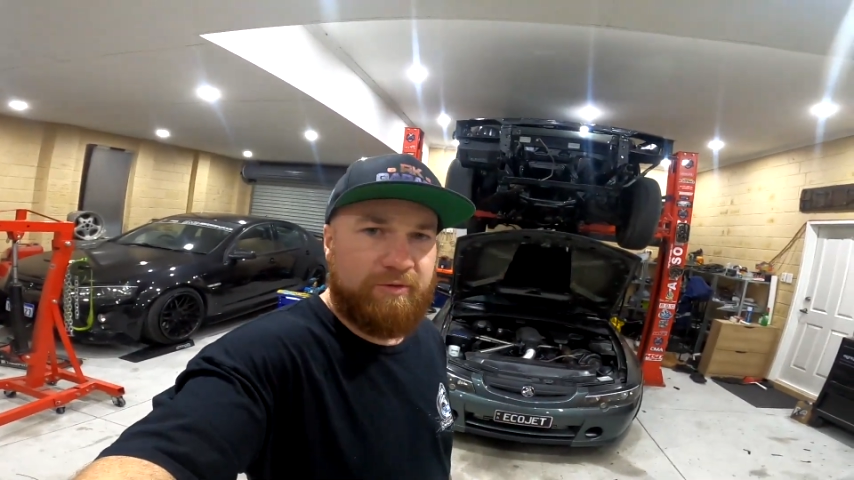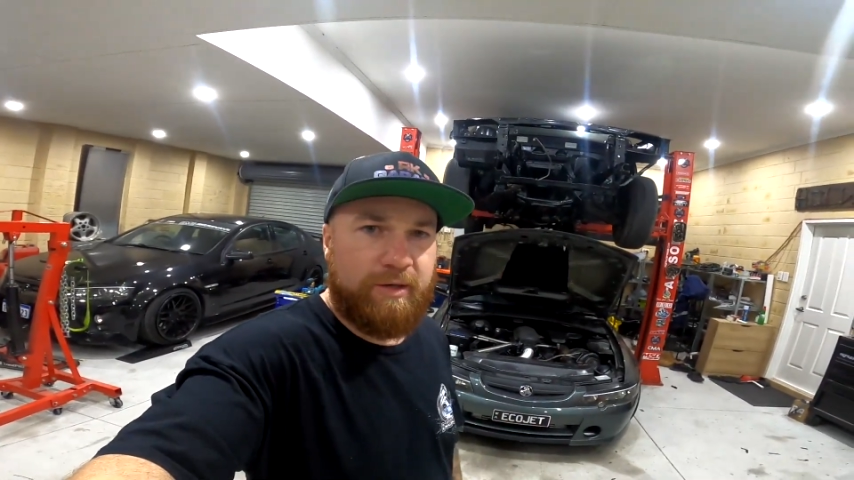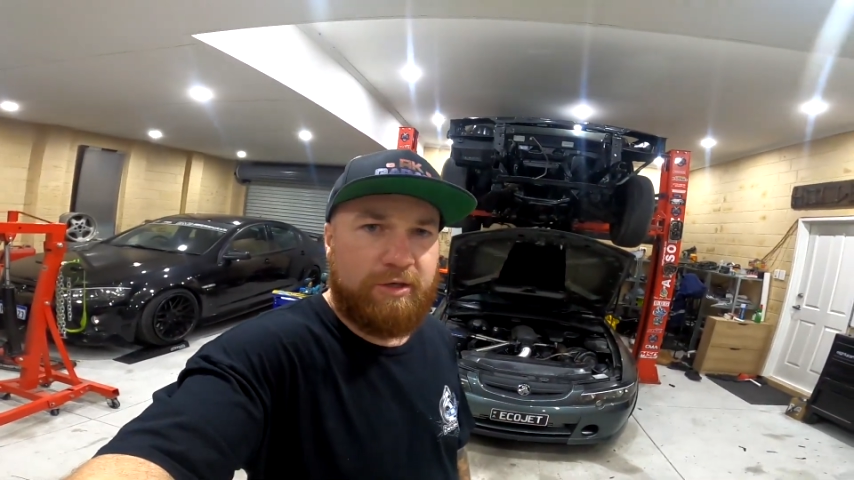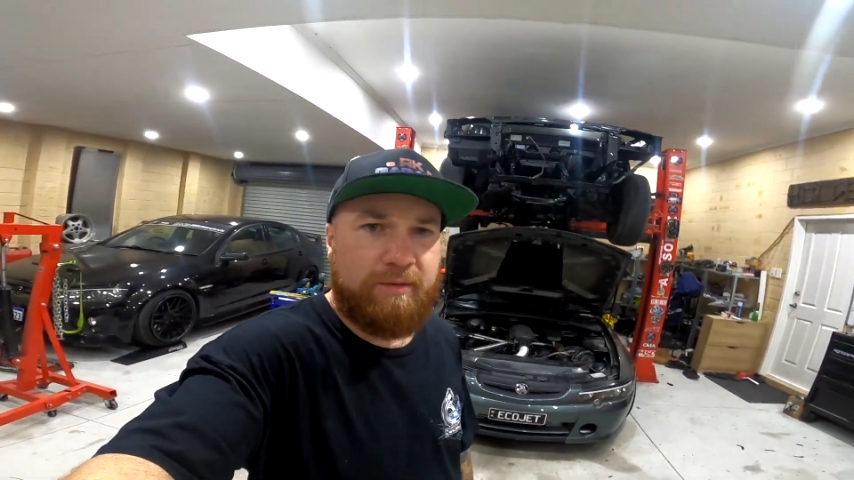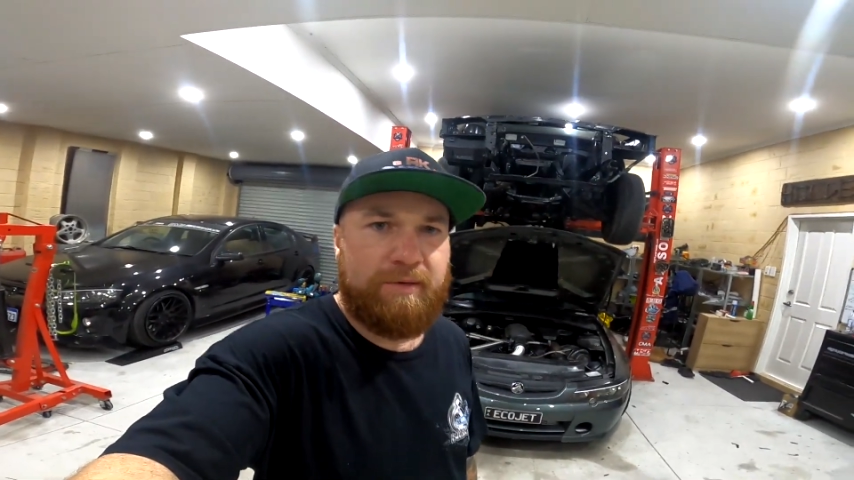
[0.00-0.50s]
for
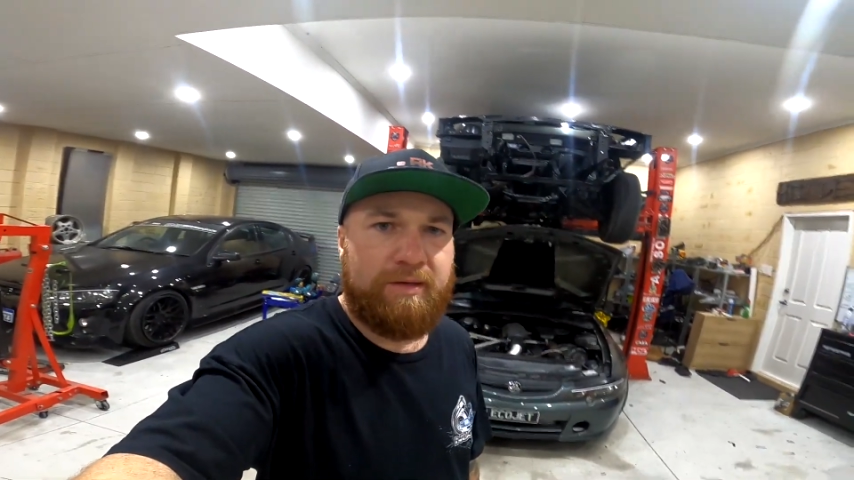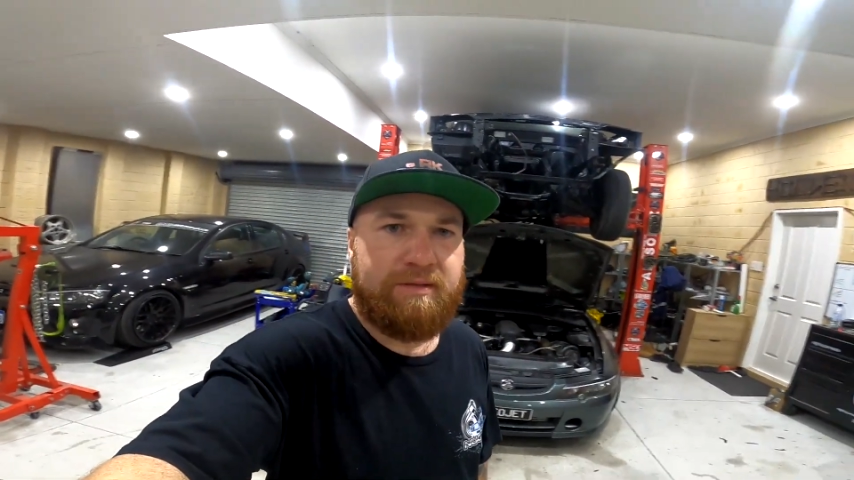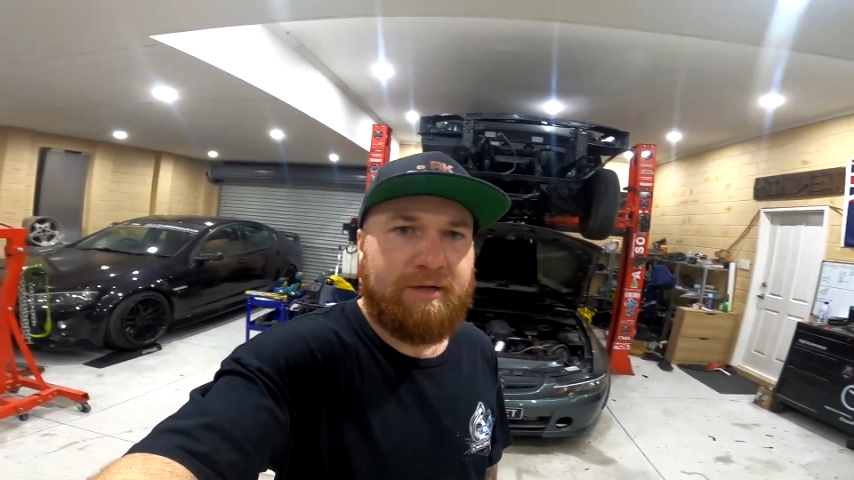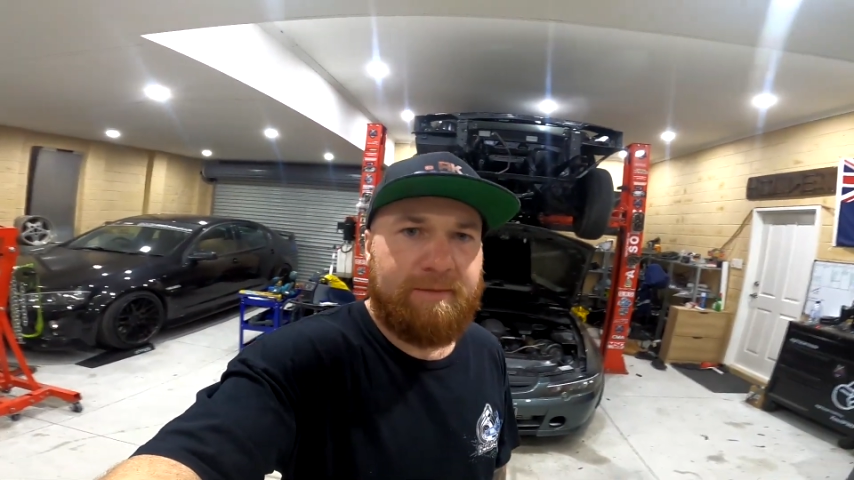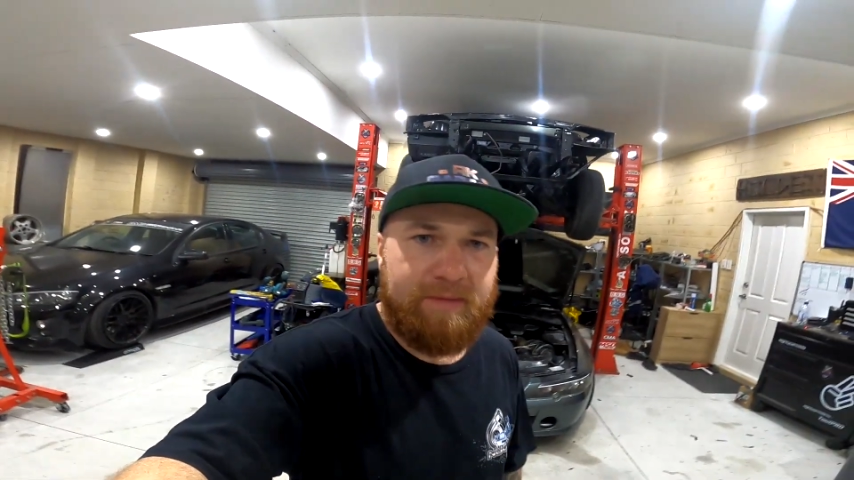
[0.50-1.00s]
my combo.
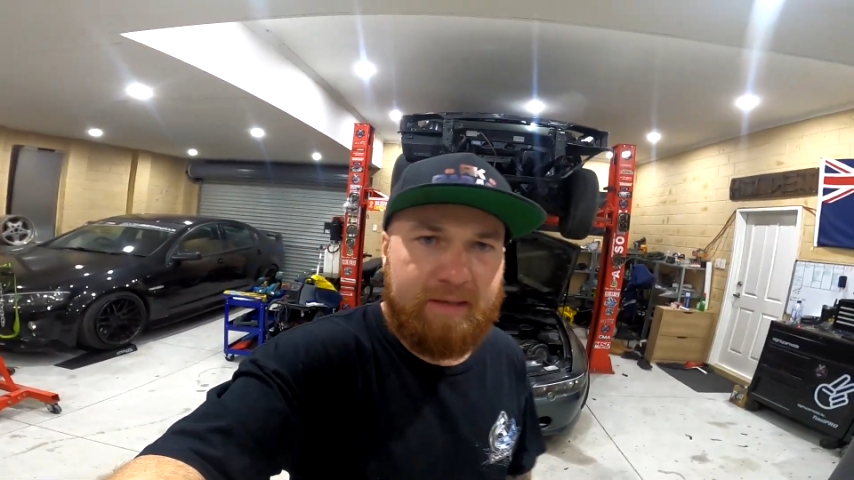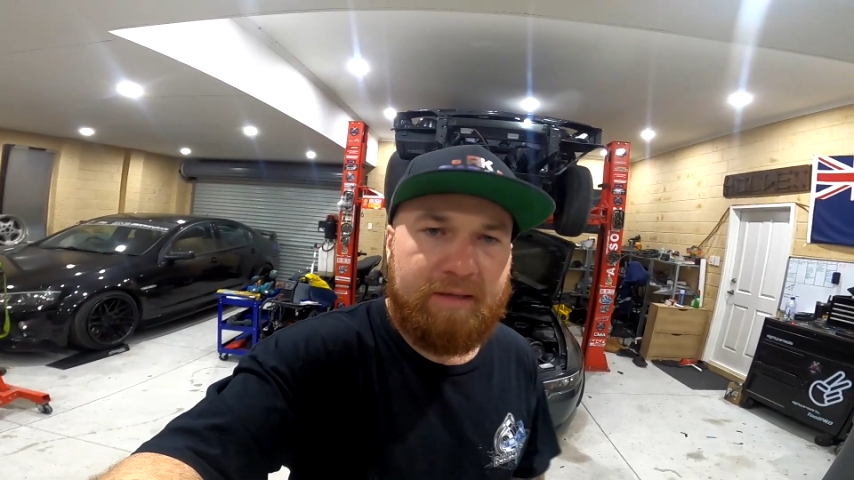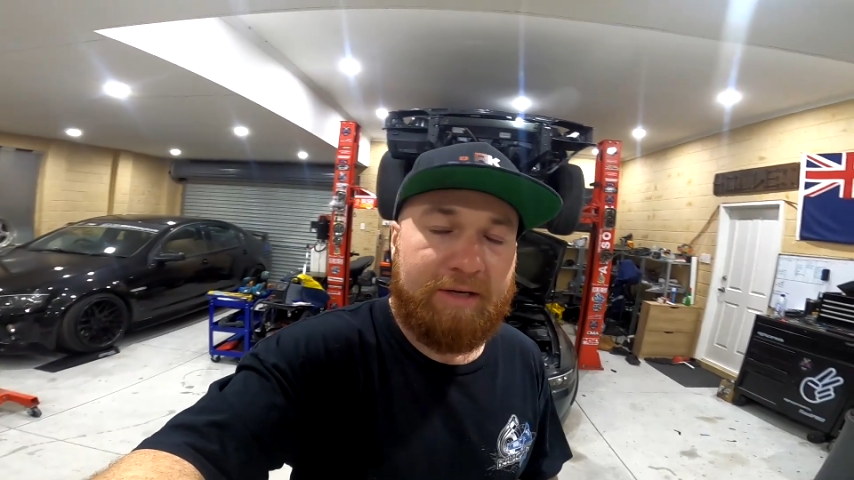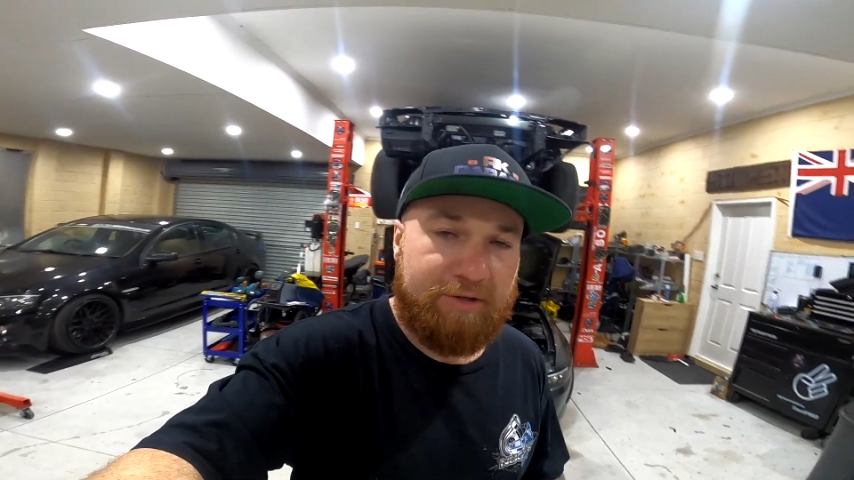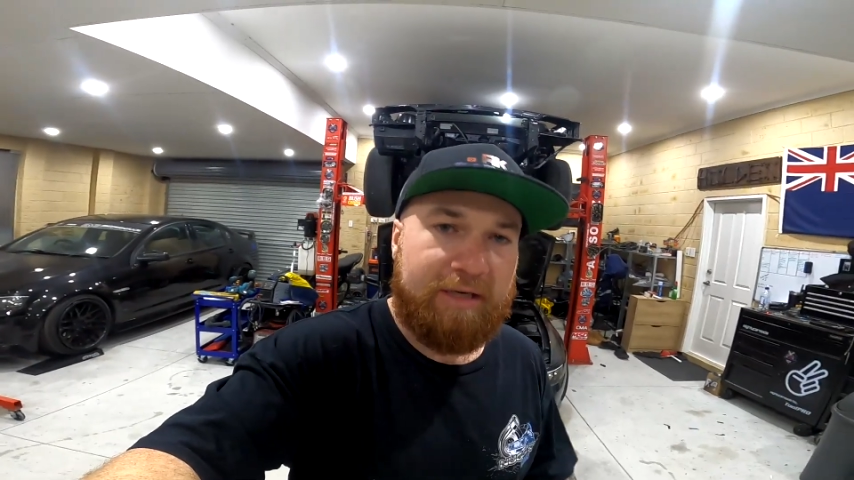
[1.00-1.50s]
So
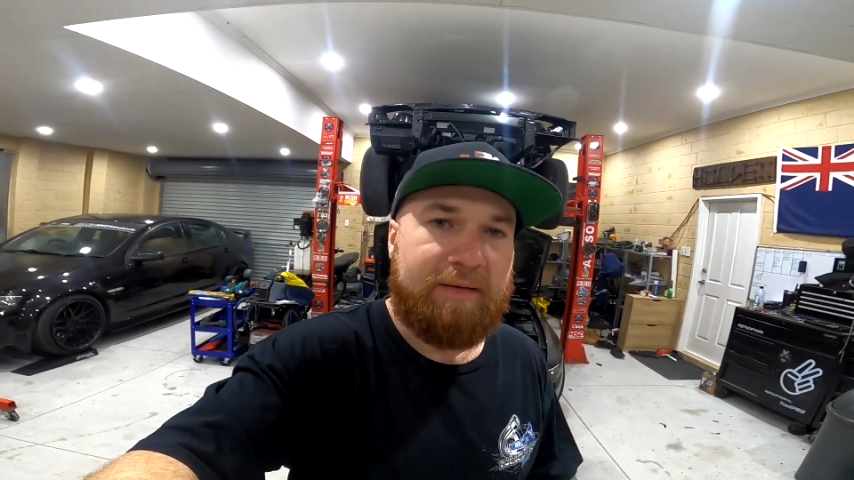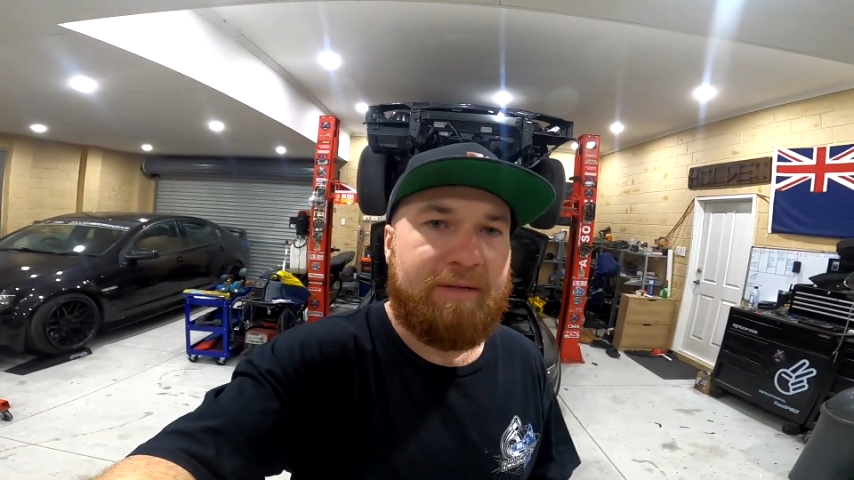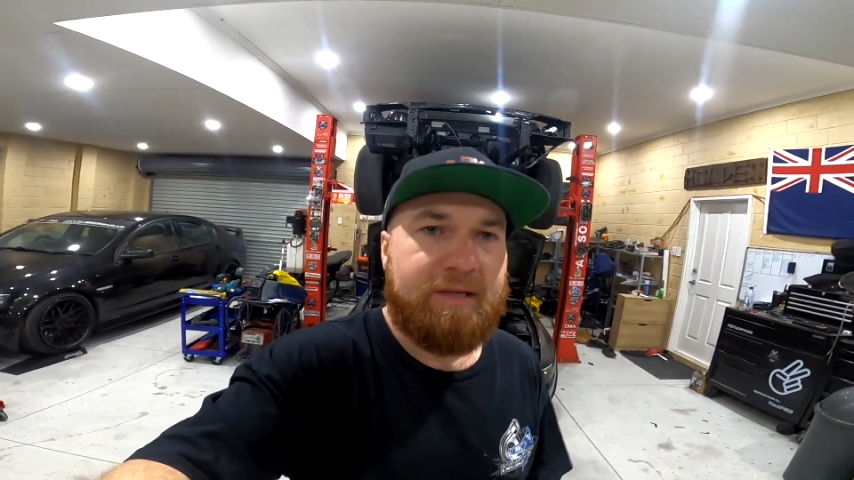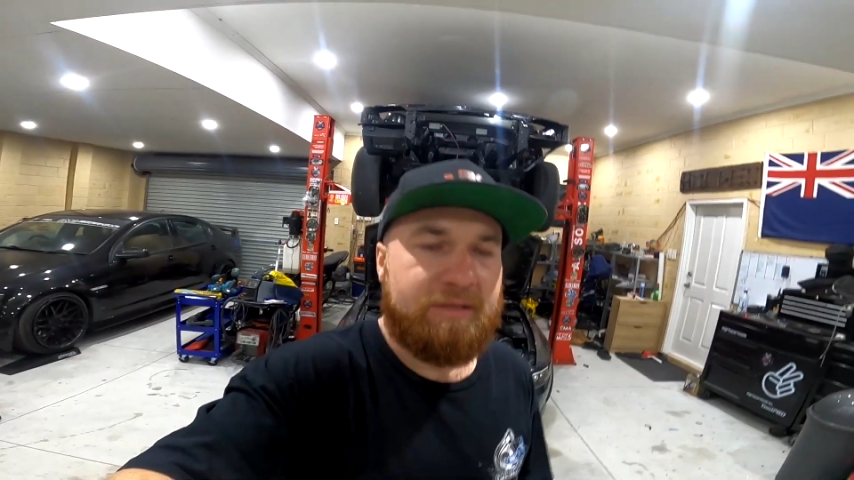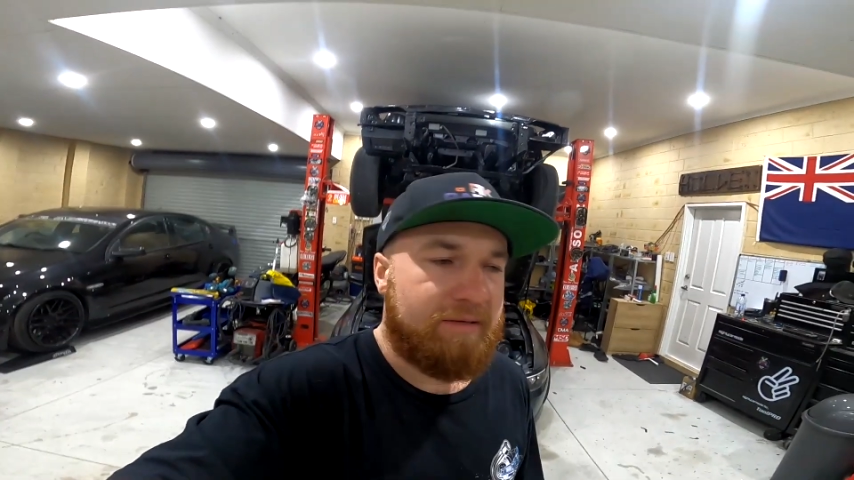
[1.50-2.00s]
I do need a
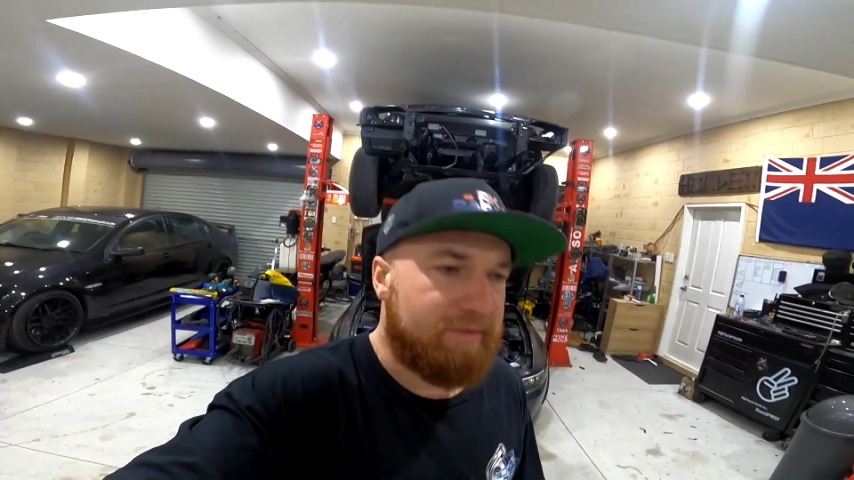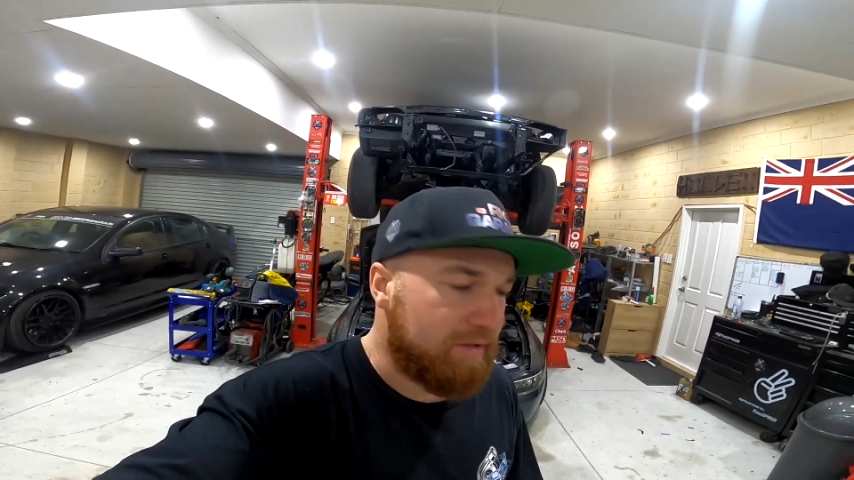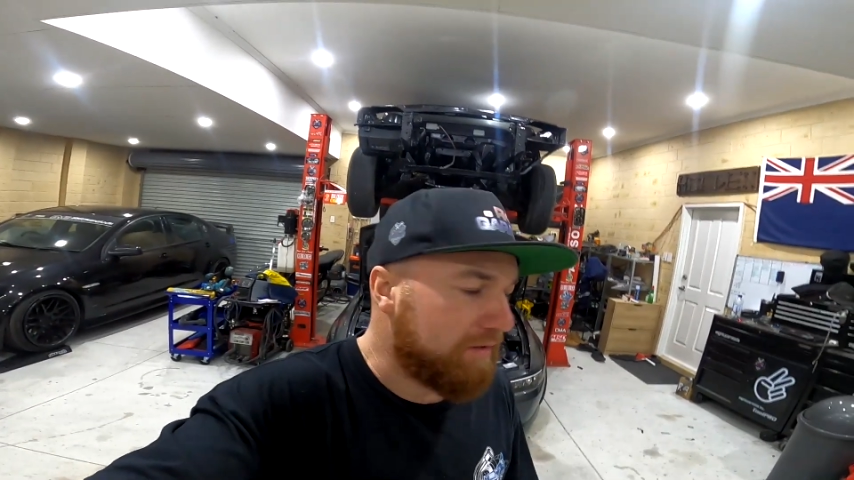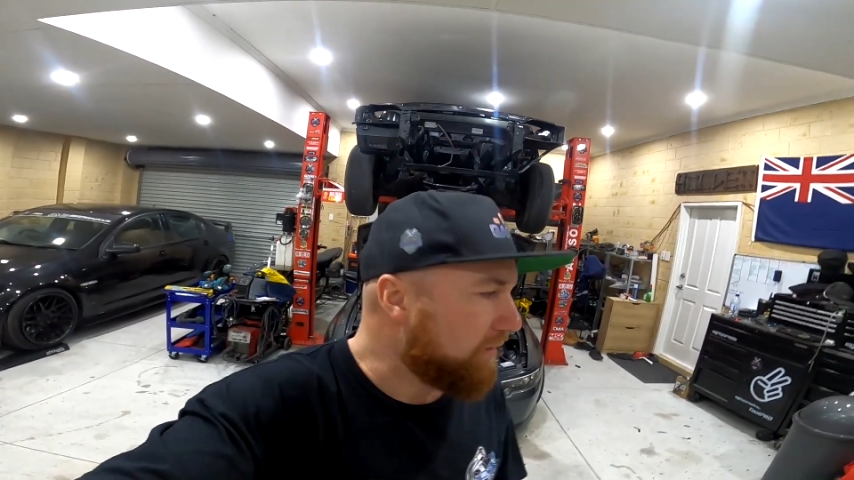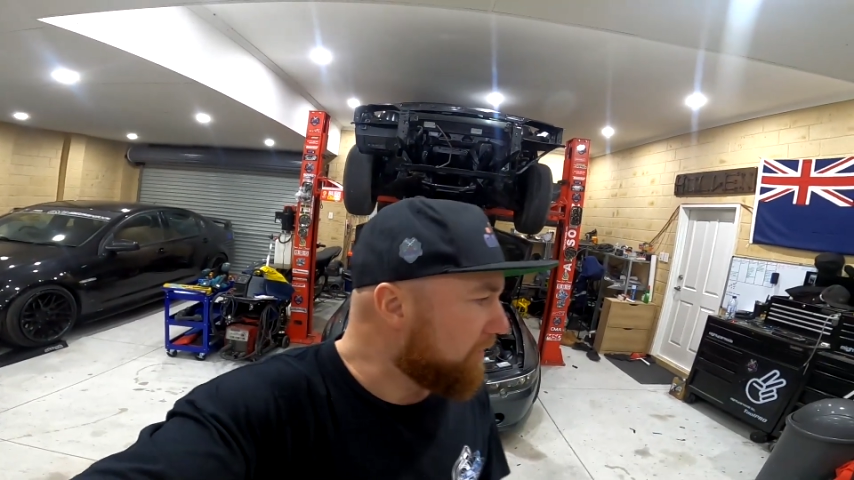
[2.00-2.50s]
bigger turbo.